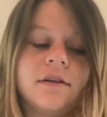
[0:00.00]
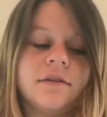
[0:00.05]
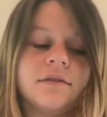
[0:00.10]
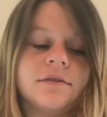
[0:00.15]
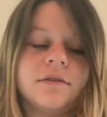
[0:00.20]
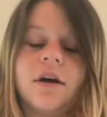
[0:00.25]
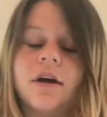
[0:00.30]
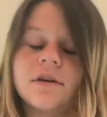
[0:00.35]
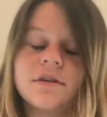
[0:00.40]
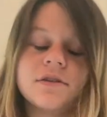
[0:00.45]

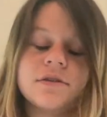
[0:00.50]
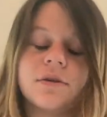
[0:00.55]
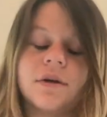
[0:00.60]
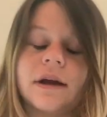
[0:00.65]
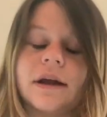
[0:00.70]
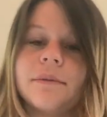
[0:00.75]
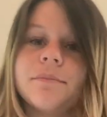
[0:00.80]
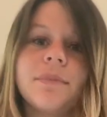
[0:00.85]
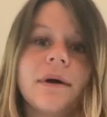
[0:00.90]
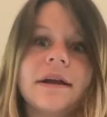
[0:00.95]
long
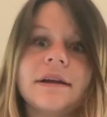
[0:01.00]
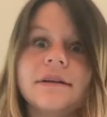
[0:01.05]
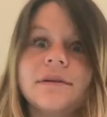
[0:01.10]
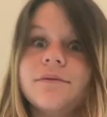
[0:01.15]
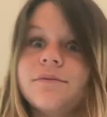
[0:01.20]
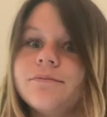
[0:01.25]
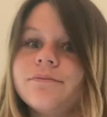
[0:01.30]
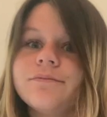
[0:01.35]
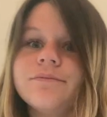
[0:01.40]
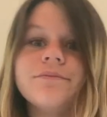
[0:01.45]
story, but
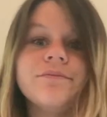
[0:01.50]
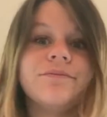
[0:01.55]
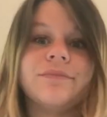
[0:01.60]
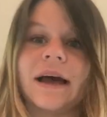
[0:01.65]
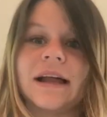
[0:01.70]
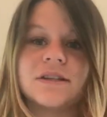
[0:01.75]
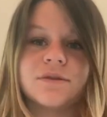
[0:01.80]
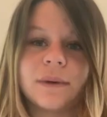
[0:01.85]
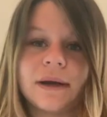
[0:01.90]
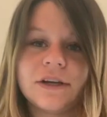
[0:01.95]

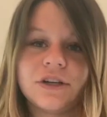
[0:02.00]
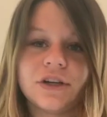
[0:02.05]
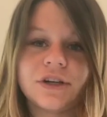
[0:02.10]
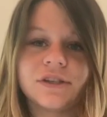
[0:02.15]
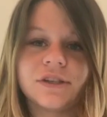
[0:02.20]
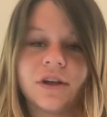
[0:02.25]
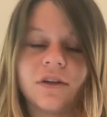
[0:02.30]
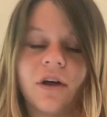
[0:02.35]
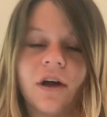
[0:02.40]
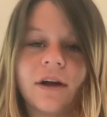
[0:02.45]
that's why it took
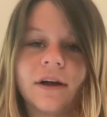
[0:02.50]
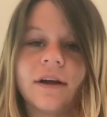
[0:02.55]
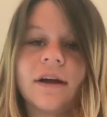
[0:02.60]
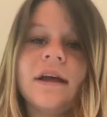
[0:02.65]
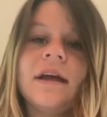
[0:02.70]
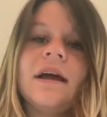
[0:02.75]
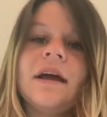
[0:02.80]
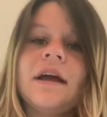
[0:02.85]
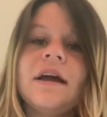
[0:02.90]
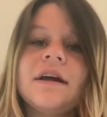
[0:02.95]
so long.
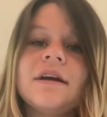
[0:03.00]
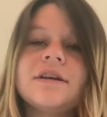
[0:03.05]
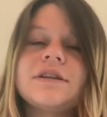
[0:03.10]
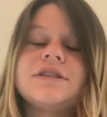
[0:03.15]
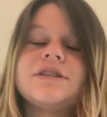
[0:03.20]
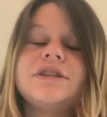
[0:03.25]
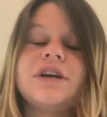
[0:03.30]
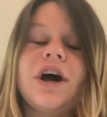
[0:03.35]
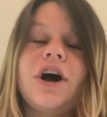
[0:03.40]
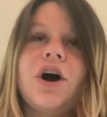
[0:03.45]

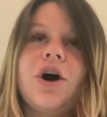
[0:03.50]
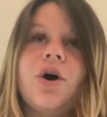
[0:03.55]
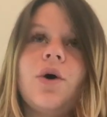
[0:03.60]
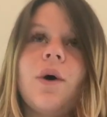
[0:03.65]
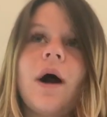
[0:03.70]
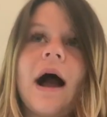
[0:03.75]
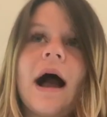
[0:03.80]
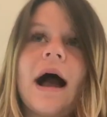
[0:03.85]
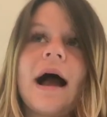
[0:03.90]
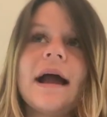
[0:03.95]

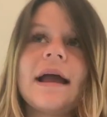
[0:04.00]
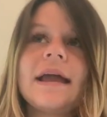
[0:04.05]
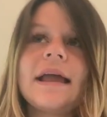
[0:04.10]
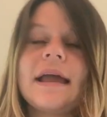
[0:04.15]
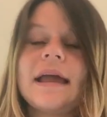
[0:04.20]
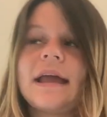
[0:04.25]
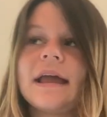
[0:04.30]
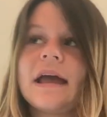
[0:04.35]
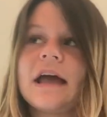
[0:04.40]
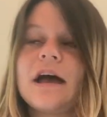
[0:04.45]
So I
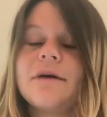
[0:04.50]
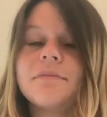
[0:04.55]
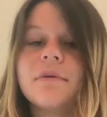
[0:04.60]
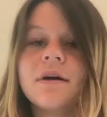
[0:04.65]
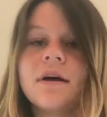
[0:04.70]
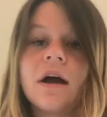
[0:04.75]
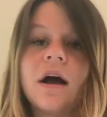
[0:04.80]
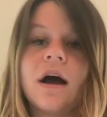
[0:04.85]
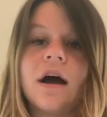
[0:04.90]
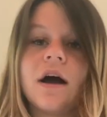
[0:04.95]
am
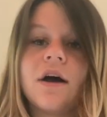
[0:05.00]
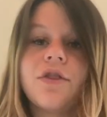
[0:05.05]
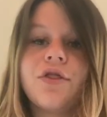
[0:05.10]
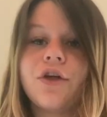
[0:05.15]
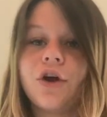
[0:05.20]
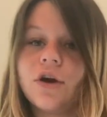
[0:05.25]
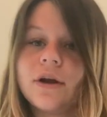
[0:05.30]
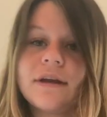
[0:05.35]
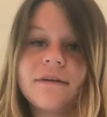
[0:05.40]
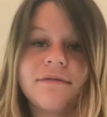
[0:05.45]

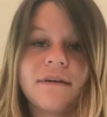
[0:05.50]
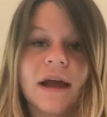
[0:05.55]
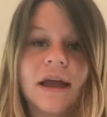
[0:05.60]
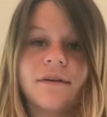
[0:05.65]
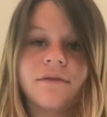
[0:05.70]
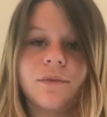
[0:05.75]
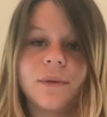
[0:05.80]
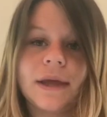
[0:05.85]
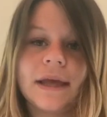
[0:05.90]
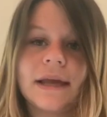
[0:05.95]

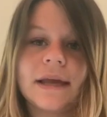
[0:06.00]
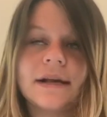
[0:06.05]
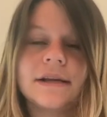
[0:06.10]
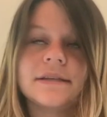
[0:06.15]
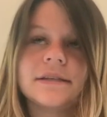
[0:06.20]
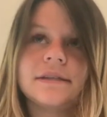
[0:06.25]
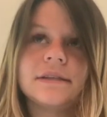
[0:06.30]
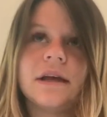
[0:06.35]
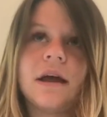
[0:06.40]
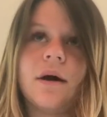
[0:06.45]
35
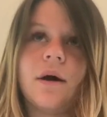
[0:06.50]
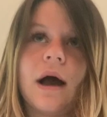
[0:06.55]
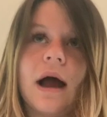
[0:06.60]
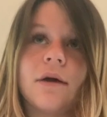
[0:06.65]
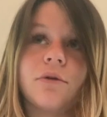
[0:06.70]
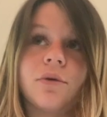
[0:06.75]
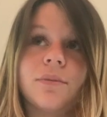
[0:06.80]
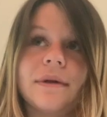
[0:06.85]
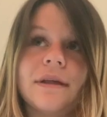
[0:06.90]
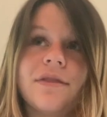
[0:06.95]
weeks.
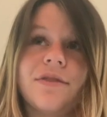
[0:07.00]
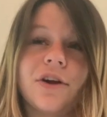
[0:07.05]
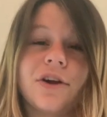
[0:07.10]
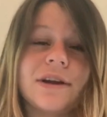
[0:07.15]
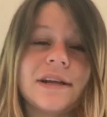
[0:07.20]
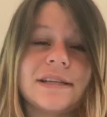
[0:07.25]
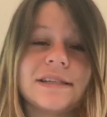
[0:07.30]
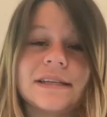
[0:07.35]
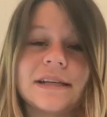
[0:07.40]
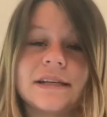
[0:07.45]
I will be
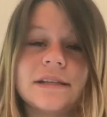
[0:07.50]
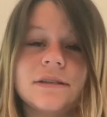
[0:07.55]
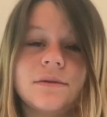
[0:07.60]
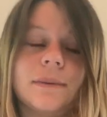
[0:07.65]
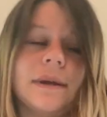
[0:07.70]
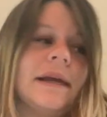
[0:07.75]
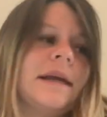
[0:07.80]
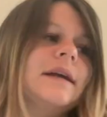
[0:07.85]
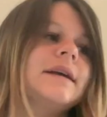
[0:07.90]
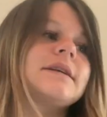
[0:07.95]
36
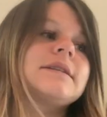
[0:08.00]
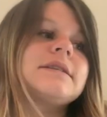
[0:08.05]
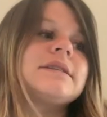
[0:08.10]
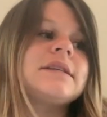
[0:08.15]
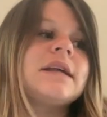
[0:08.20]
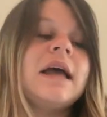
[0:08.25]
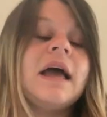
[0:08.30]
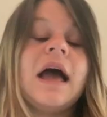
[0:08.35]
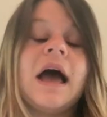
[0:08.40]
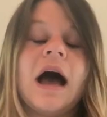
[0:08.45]

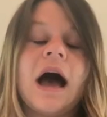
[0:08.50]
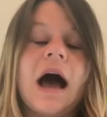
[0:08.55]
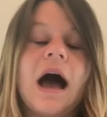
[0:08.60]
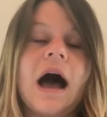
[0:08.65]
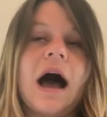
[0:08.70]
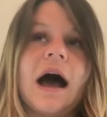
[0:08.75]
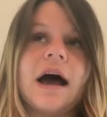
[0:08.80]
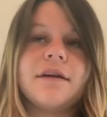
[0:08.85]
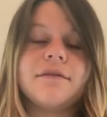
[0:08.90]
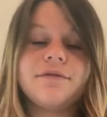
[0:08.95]
weeks
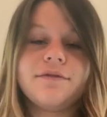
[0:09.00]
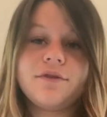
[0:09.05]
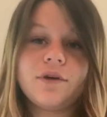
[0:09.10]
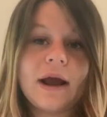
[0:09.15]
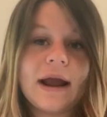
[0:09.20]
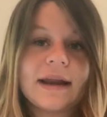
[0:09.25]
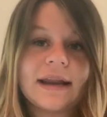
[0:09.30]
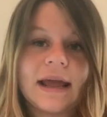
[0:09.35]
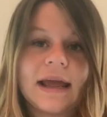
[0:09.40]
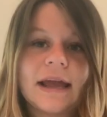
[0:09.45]
on
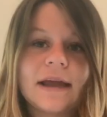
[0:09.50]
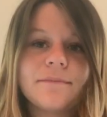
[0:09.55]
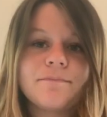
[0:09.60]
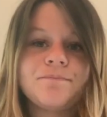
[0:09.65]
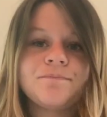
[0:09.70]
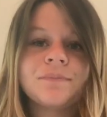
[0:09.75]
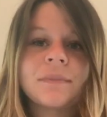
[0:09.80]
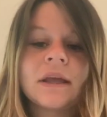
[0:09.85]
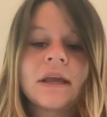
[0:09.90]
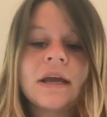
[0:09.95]
Friday,
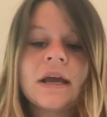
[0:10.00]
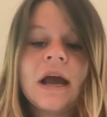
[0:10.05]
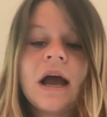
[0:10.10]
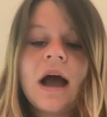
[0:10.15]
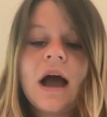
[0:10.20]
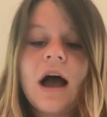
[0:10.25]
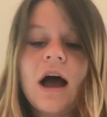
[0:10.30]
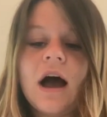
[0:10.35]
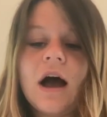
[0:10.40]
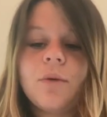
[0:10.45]

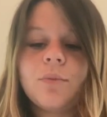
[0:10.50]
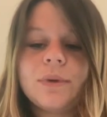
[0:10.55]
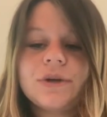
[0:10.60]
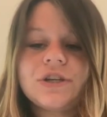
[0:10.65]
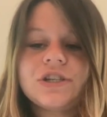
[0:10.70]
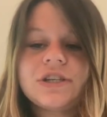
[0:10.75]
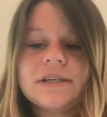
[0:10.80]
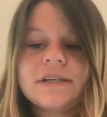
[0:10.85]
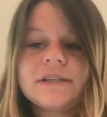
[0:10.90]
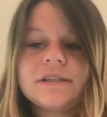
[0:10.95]

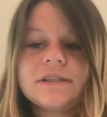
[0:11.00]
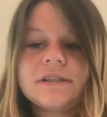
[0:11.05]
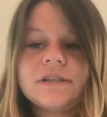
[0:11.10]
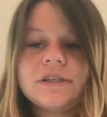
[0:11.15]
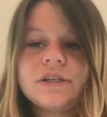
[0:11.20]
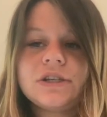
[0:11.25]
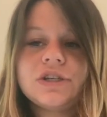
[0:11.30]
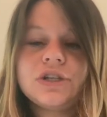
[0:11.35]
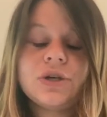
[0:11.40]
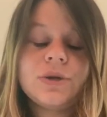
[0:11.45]
which
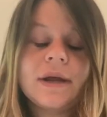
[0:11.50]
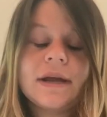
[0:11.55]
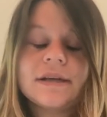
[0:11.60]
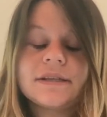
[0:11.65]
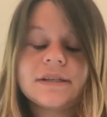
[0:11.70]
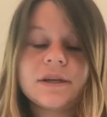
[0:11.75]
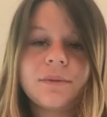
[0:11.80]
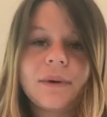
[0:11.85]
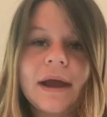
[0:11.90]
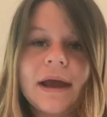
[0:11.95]
is 2
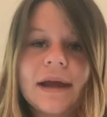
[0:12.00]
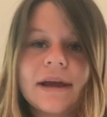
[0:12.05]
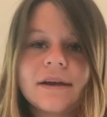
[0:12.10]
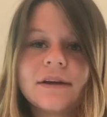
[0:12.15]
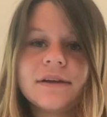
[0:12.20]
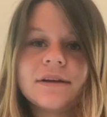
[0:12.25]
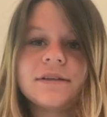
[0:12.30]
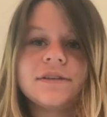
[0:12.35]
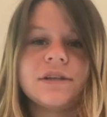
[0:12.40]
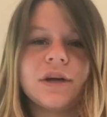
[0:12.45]
days away.
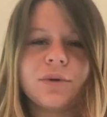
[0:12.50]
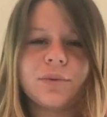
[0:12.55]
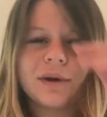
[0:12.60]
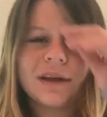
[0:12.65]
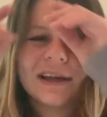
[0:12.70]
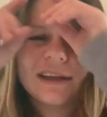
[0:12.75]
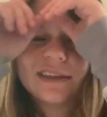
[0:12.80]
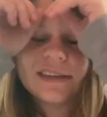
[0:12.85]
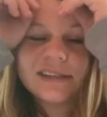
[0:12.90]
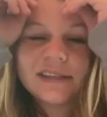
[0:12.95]
So
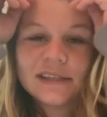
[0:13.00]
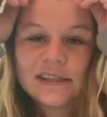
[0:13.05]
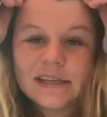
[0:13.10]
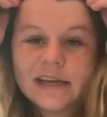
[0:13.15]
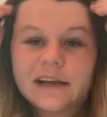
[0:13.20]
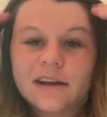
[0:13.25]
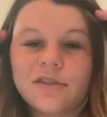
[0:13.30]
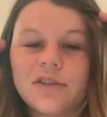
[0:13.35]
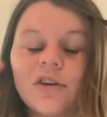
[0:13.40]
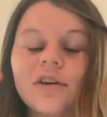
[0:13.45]
really this is
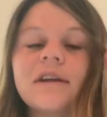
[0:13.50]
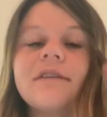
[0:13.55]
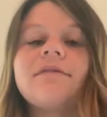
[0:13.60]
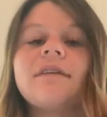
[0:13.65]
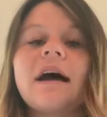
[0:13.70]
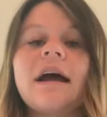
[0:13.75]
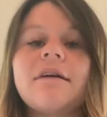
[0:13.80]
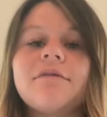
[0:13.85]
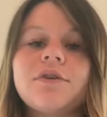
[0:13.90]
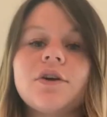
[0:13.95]
like a
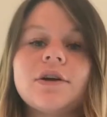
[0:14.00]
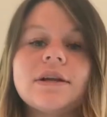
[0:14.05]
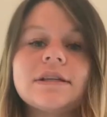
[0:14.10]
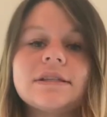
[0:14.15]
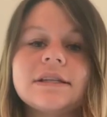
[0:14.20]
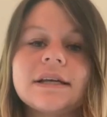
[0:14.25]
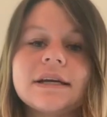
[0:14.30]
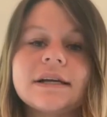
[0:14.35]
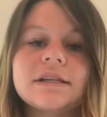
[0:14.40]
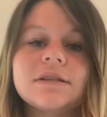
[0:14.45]

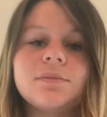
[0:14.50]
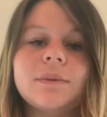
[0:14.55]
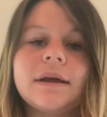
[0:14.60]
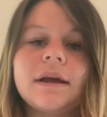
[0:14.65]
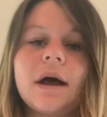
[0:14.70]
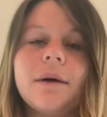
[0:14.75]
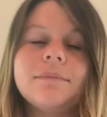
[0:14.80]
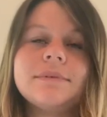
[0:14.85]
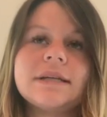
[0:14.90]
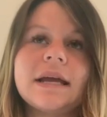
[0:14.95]
36 week
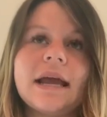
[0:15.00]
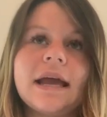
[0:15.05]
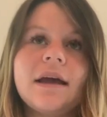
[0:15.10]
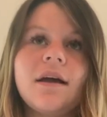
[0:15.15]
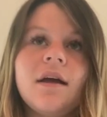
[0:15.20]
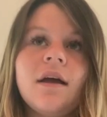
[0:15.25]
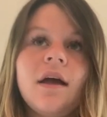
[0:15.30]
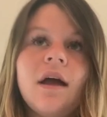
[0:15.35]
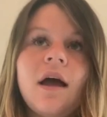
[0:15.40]
update.